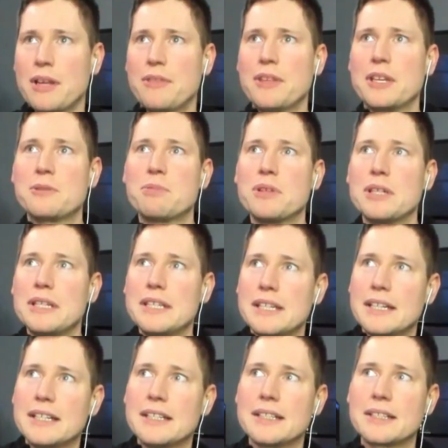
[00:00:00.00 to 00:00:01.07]

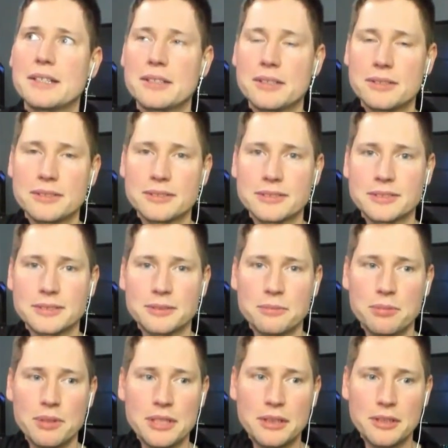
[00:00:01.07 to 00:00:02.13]
pretty
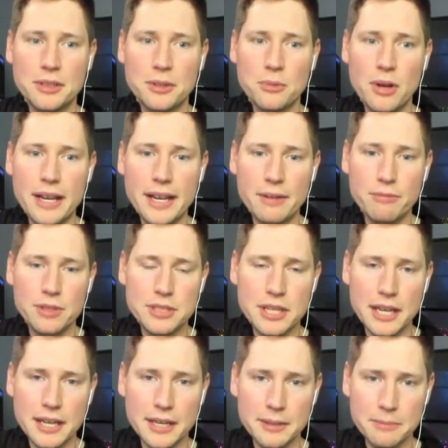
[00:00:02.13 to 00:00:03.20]
clear why every
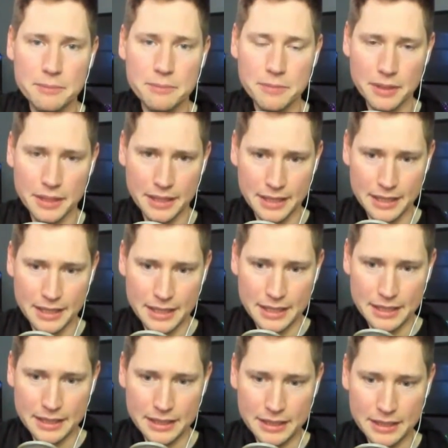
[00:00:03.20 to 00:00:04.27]
time,
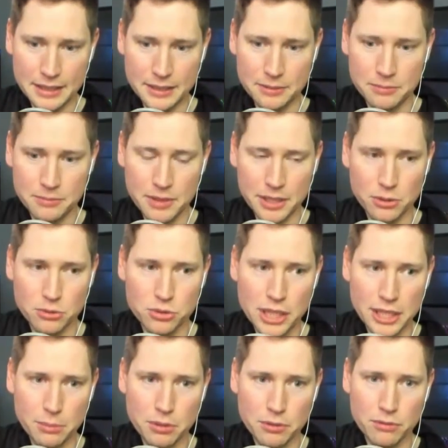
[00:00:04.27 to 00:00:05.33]
I know
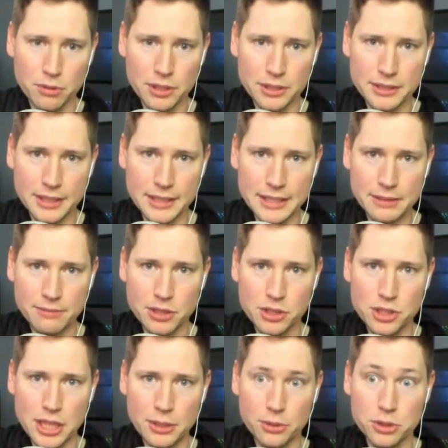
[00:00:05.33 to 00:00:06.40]
Jacob over at
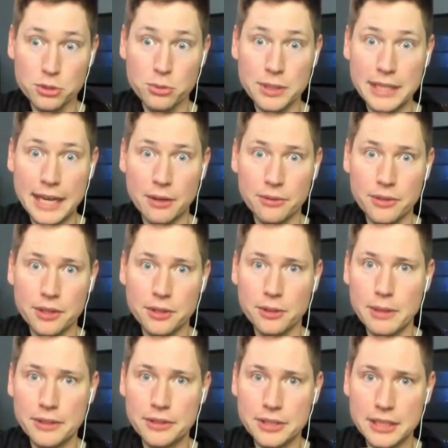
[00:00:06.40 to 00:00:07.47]
EVGA will tweet out that they're
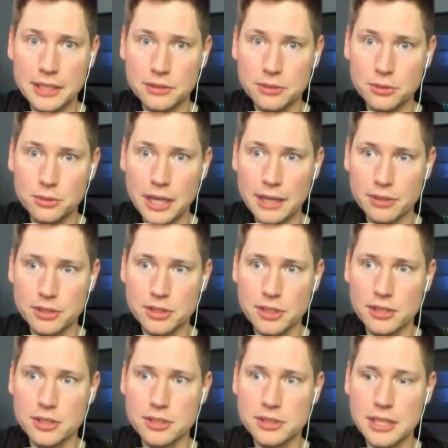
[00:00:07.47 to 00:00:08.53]
about to get new graphics
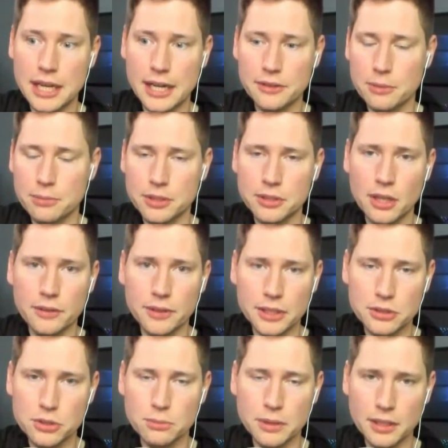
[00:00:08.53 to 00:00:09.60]
cards in stock and they'll be gone
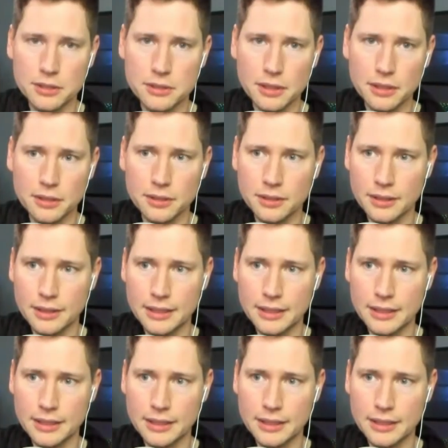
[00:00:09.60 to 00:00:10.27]
like 2 minutes later